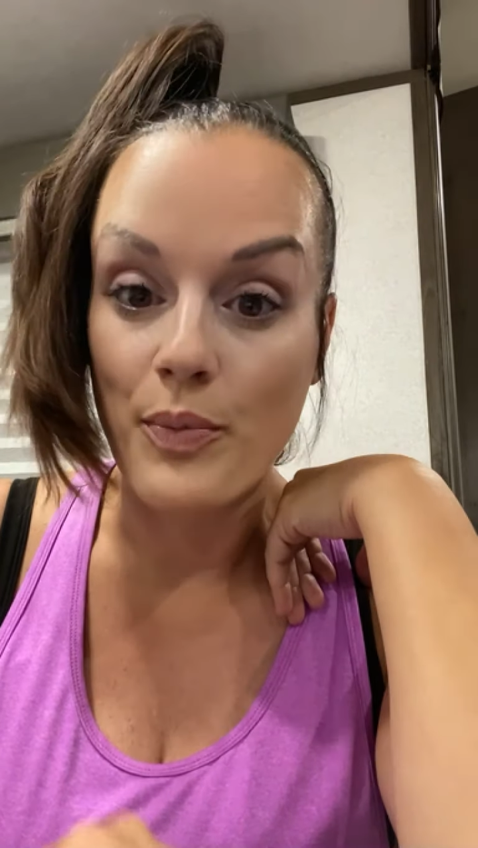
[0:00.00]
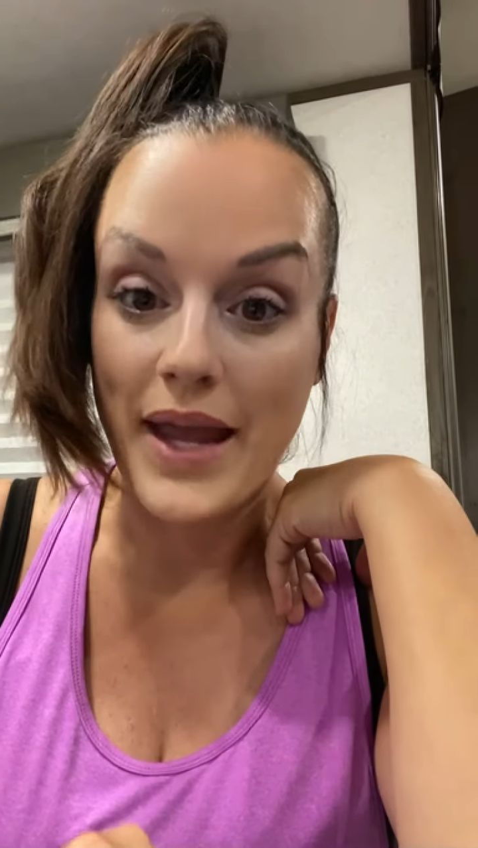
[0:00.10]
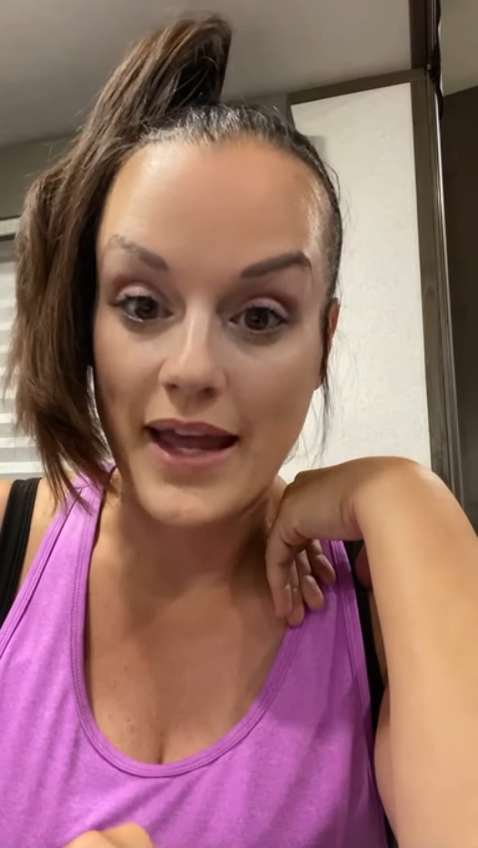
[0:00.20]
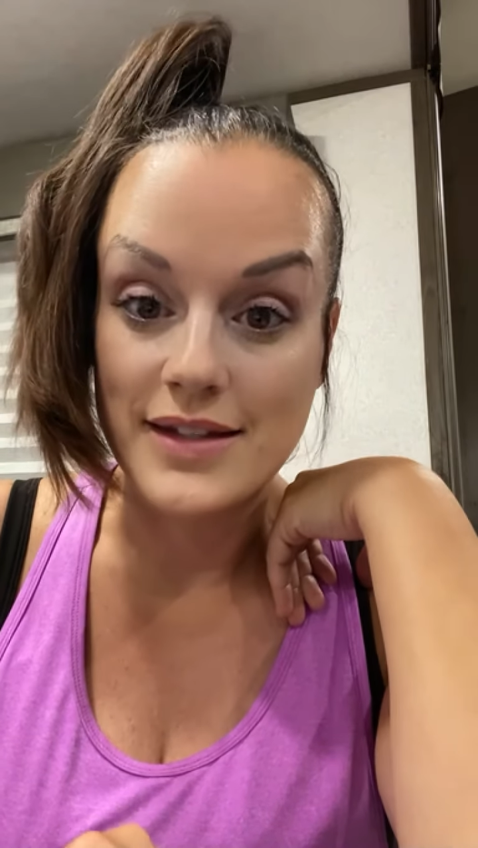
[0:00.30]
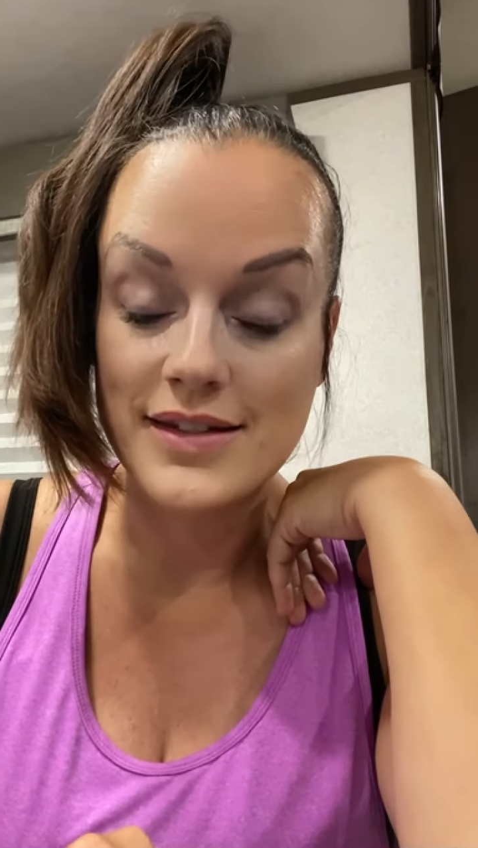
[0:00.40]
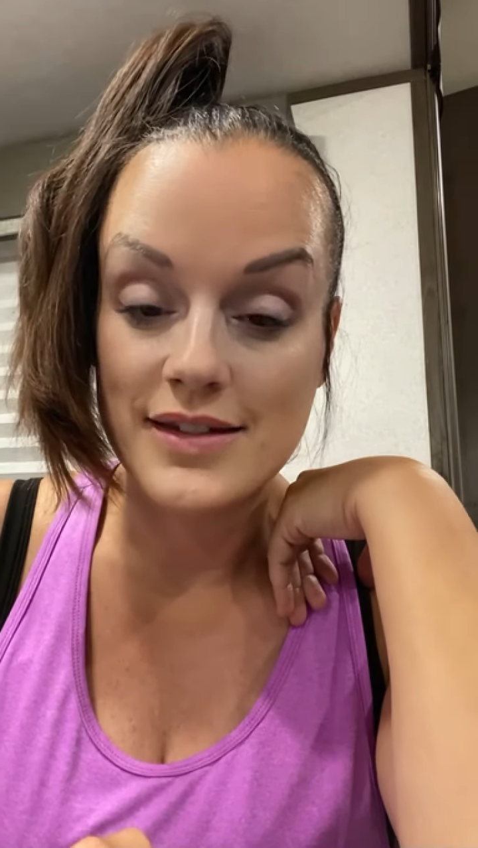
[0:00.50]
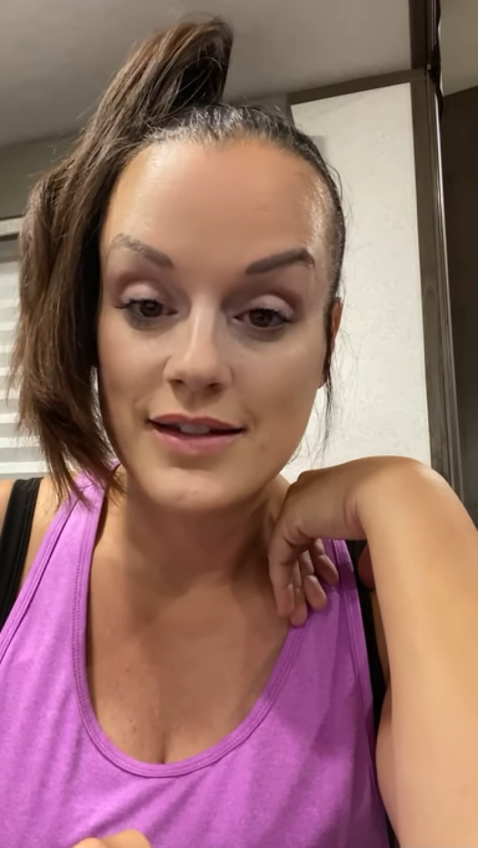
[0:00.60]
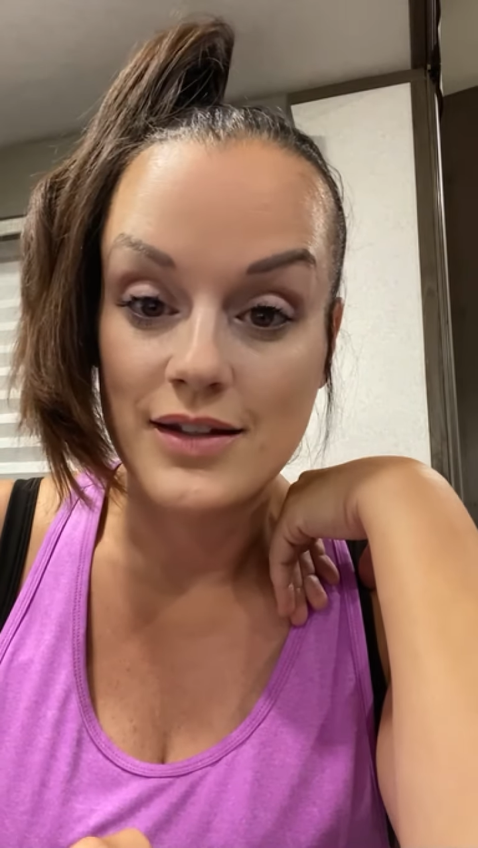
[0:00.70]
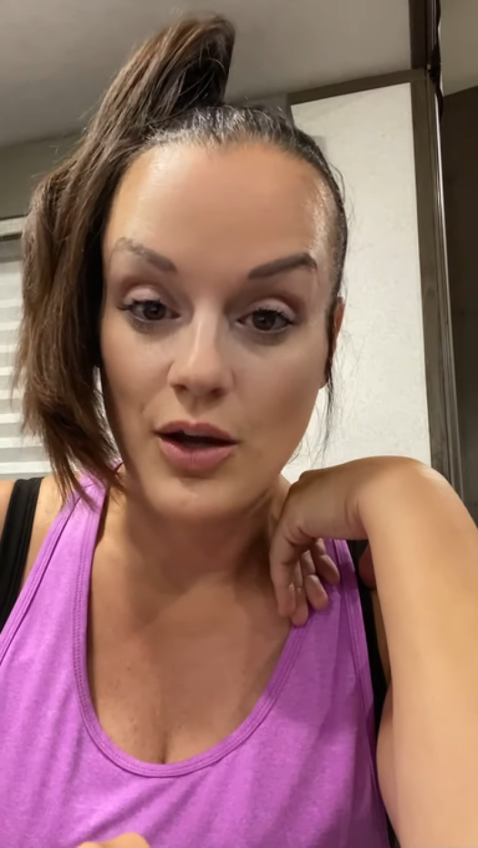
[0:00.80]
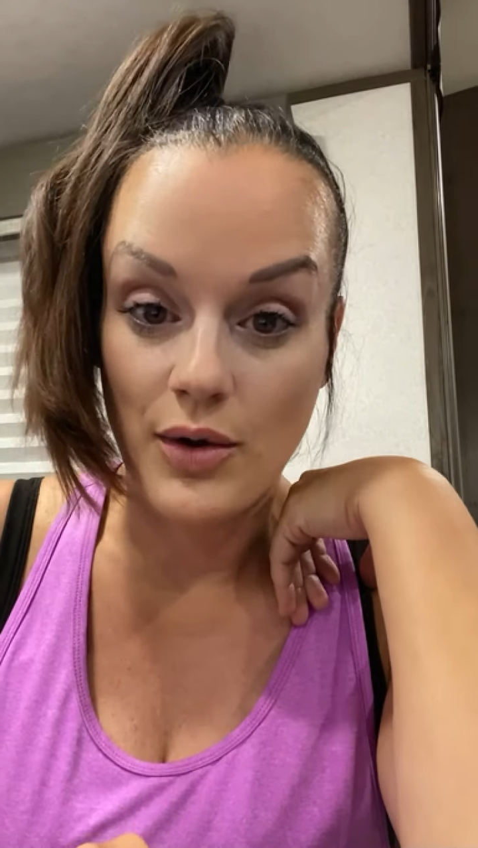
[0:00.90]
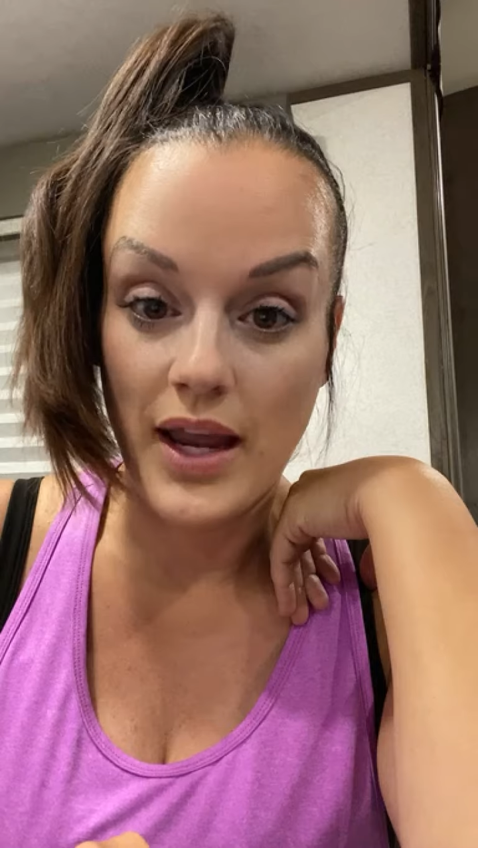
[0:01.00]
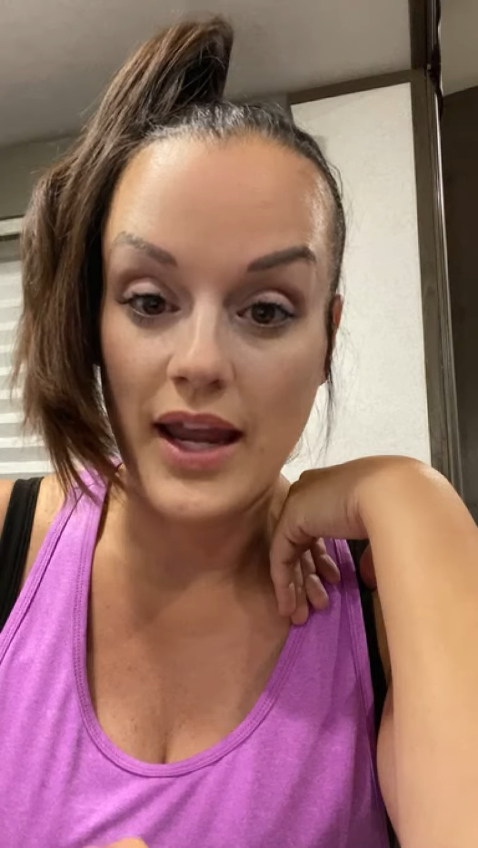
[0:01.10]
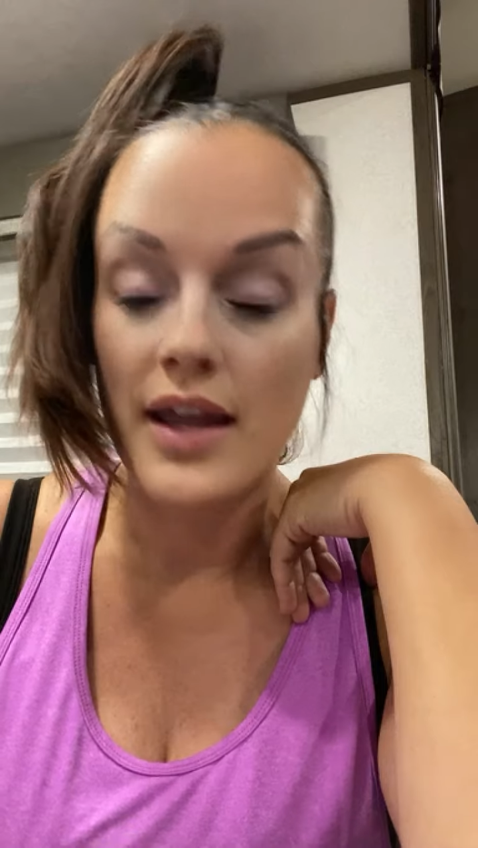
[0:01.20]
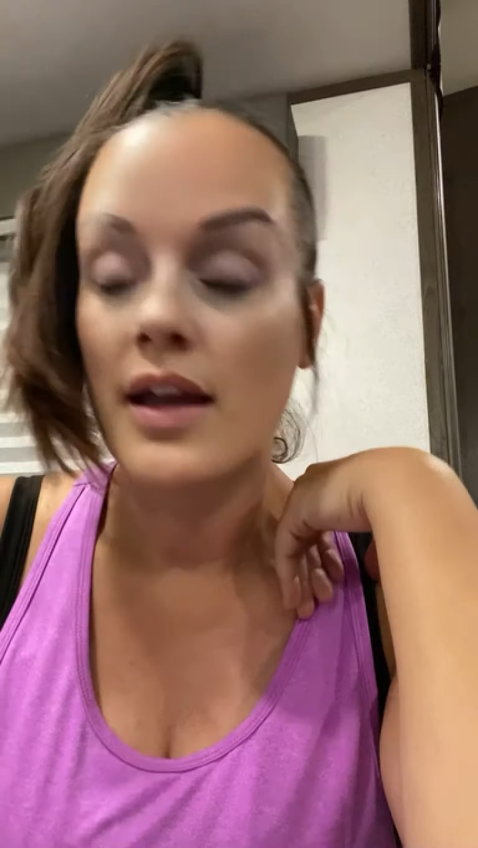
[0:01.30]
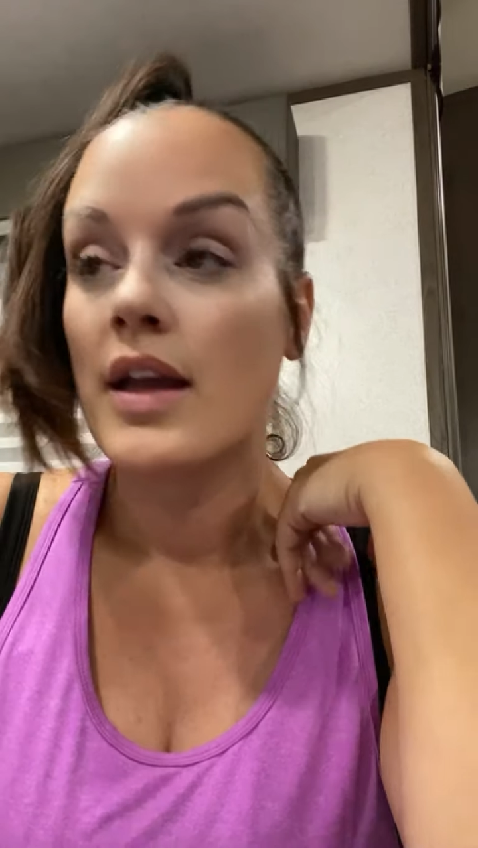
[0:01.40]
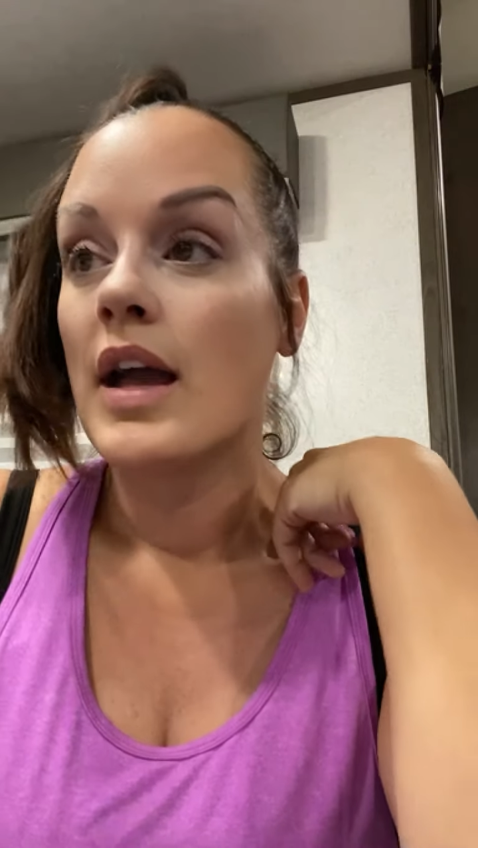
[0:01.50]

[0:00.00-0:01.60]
pets. Okay.